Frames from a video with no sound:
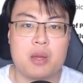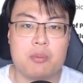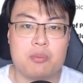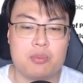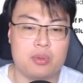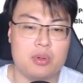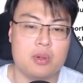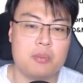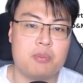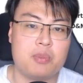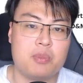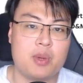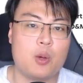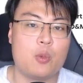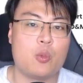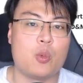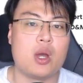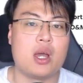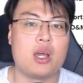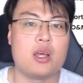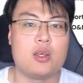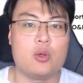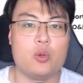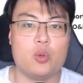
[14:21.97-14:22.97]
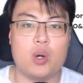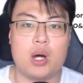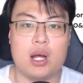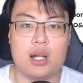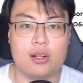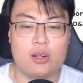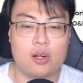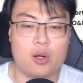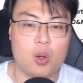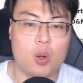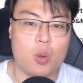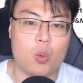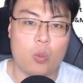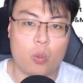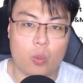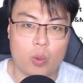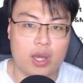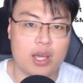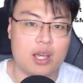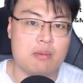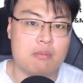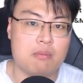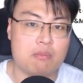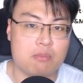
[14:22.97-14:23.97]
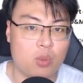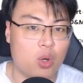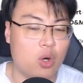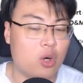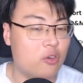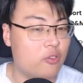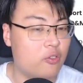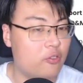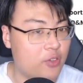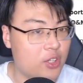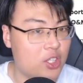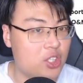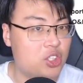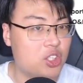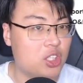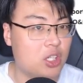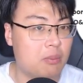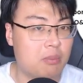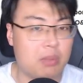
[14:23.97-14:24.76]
premium plan where you unlock way more feature.